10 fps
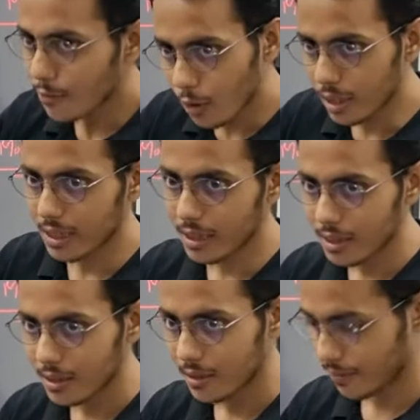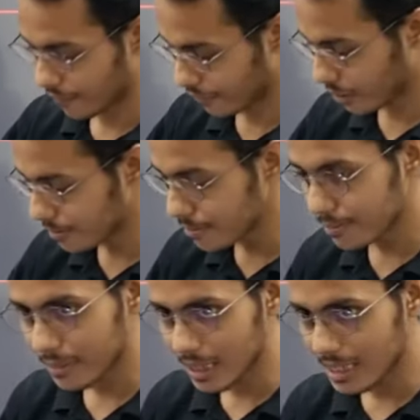the water
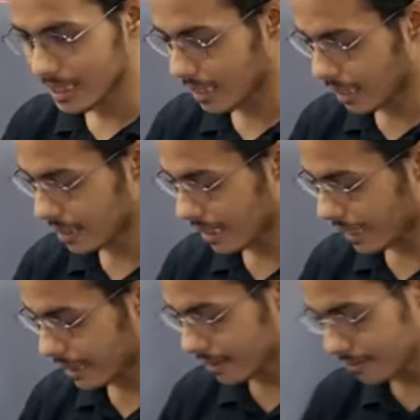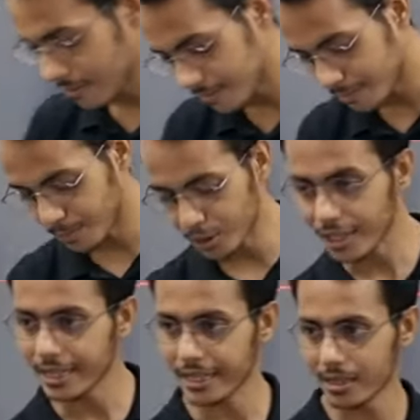from this glass and then
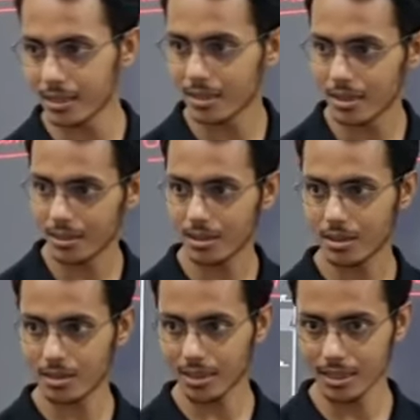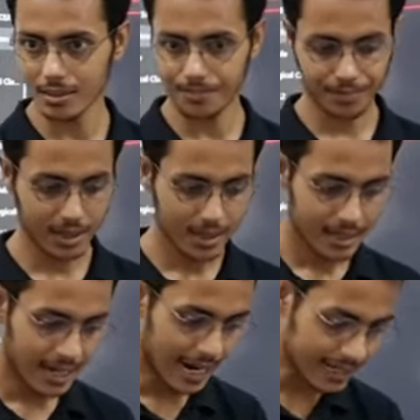put it here, right?
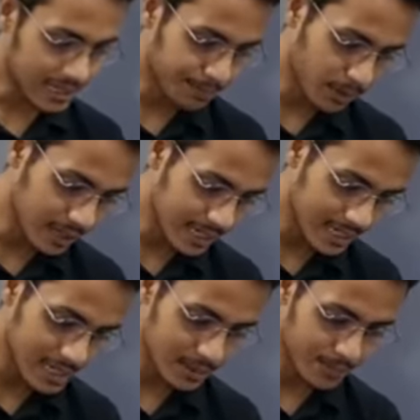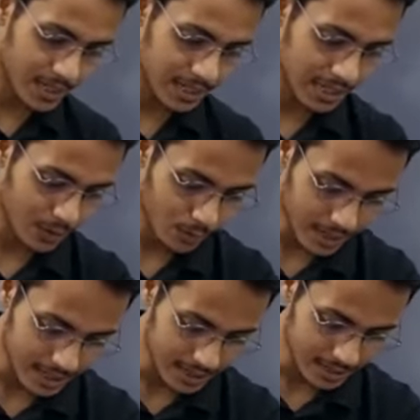At least pulling it this bit
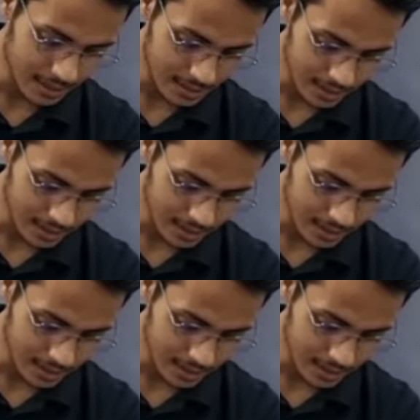required